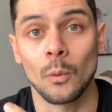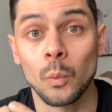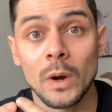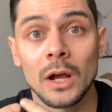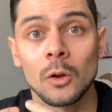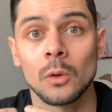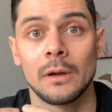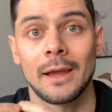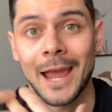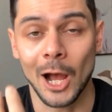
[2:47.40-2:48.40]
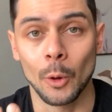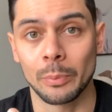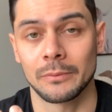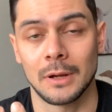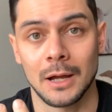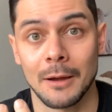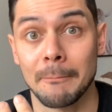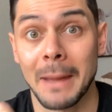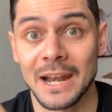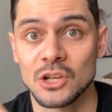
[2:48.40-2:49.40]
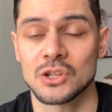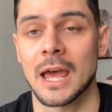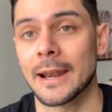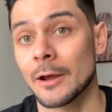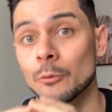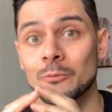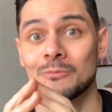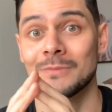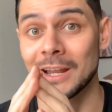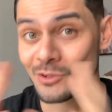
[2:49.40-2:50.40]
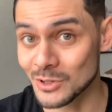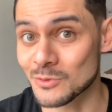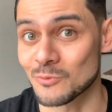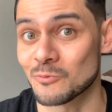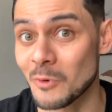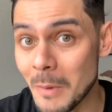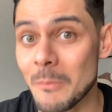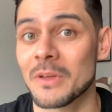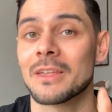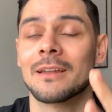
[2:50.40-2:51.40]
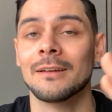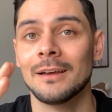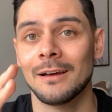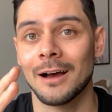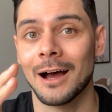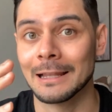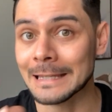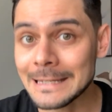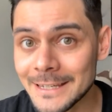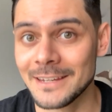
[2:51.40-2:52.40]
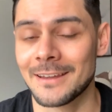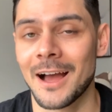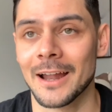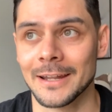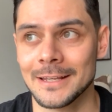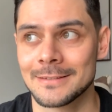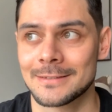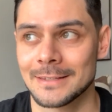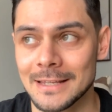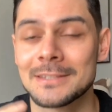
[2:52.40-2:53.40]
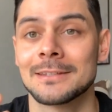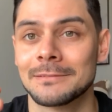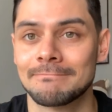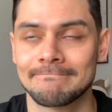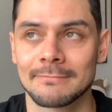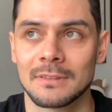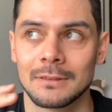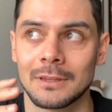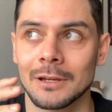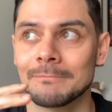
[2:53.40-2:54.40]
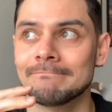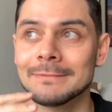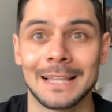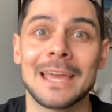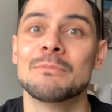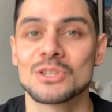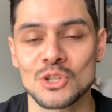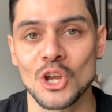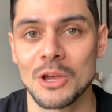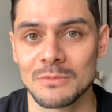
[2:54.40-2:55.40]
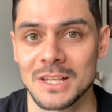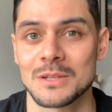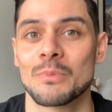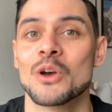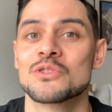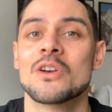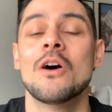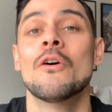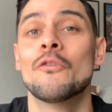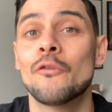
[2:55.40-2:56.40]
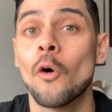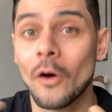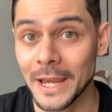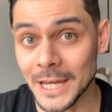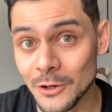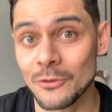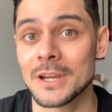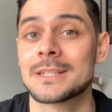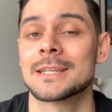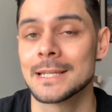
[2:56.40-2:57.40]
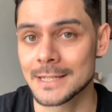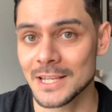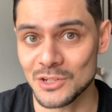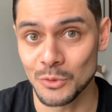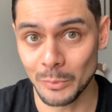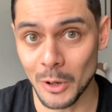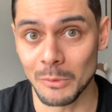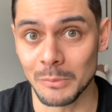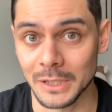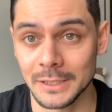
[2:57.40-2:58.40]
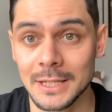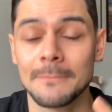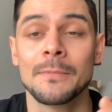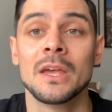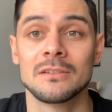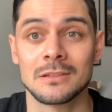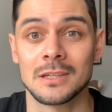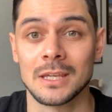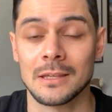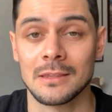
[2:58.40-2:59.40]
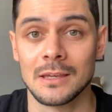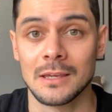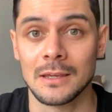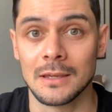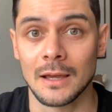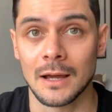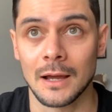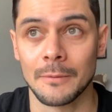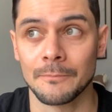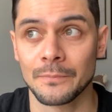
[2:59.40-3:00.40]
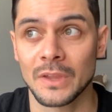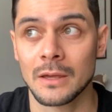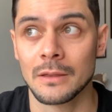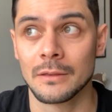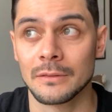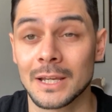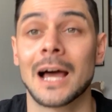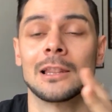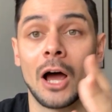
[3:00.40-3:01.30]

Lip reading: will help manage that. Now, and just remember that leaky gut is the layman's terms, I suppose, for increased intestinal permeability. So the gut